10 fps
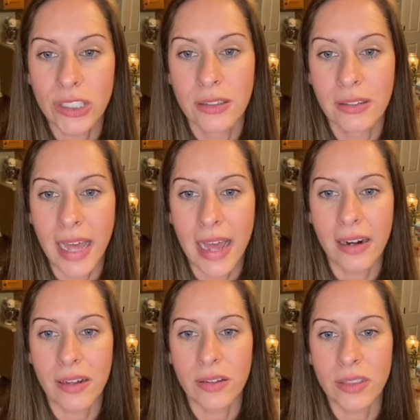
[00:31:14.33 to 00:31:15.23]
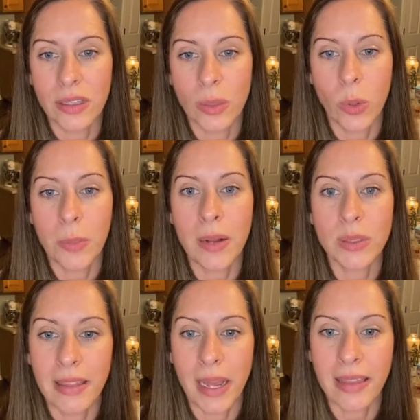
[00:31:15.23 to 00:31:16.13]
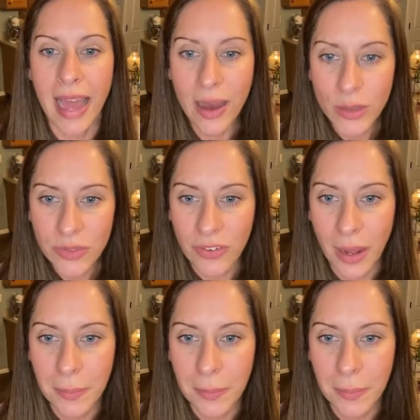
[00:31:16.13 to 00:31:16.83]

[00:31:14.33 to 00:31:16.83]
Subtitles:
that the woman I was buying the house from